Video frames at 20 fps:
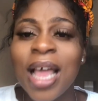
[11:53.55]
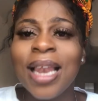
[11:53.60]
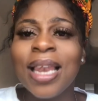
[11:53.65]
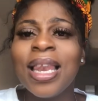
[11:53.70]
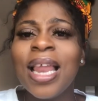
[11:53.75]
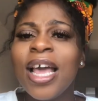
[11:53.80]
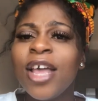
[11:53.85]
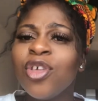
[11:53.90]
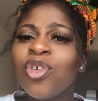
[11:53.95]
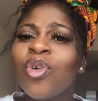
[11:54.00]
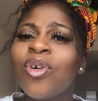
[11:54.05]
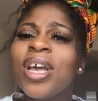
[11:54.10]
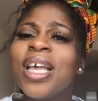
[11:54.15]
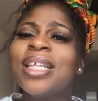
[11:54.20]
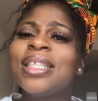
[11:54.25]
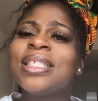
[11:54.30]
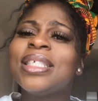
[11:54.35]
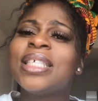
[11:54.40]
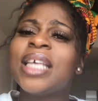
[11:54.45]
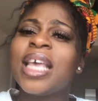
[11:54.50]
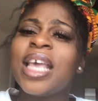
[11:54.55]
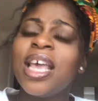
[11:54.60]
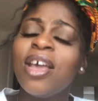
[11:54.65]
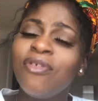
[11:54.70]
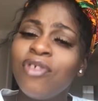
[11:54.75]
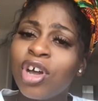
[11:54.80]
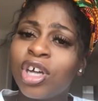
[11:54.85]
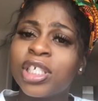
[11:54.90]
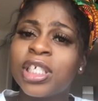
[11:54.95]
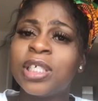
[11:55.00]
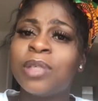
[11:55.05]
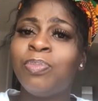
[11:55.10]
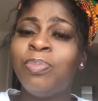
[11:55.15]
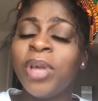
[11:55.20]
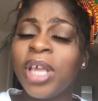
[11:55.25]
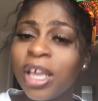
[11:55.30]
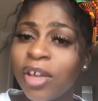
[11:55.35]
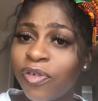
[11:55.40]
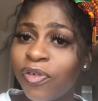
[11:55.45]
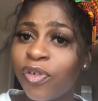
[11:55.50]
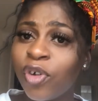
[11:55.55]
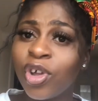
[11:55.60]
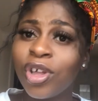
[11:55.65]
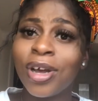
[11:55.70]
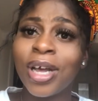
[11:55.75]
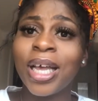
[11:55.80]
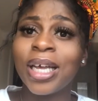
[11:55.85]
Let your interior speak for your